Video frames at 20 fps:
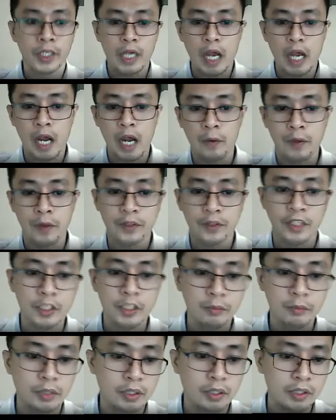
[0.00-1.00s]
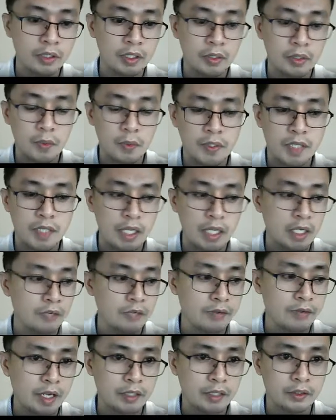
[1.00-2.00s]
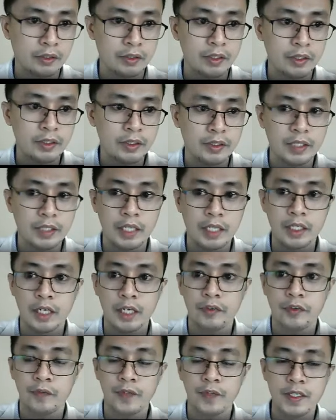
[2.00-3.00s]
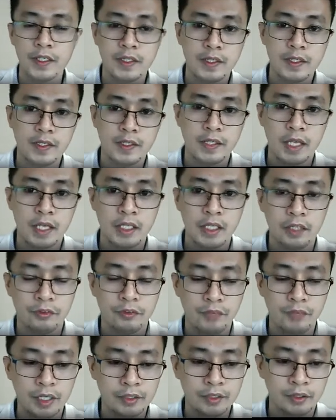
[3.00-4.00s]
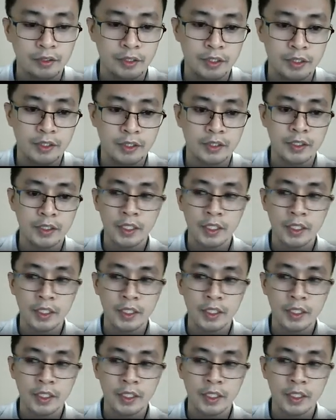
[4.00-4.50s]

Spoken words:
our table into a set of vectors, and then from this set of vectors,